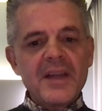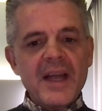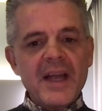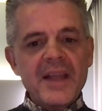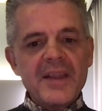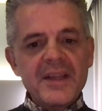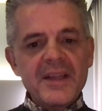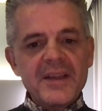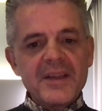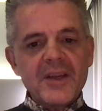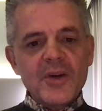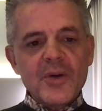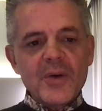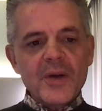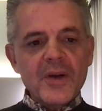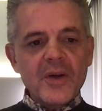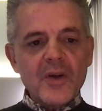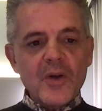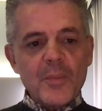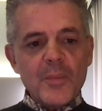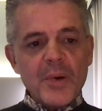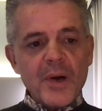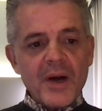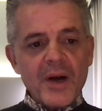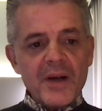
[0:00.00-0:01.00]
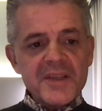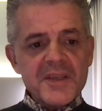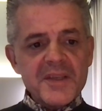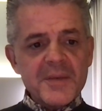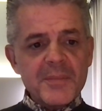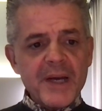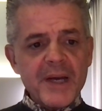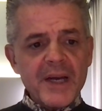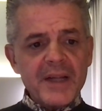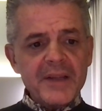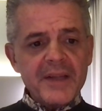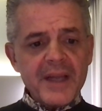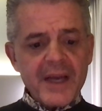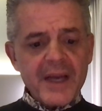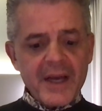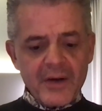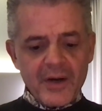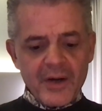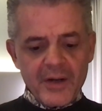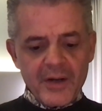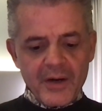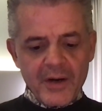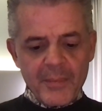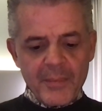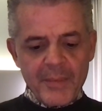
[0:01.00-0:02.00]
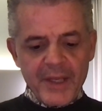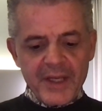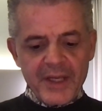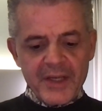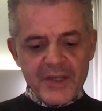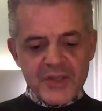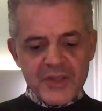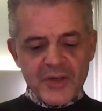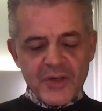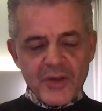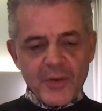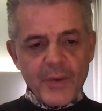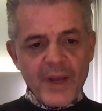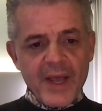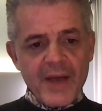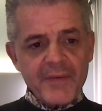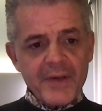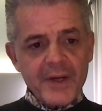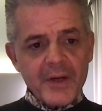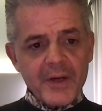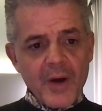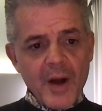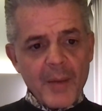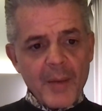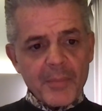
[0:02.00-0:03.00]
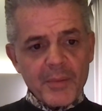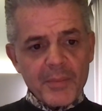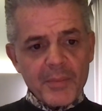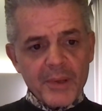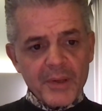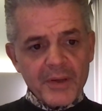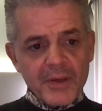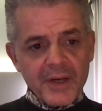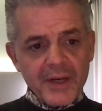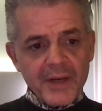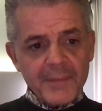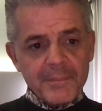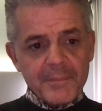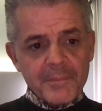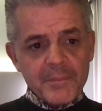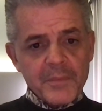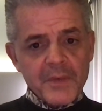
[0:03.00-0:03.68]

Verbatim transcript: I think the critical parts about that are are making sure that we have interoperability.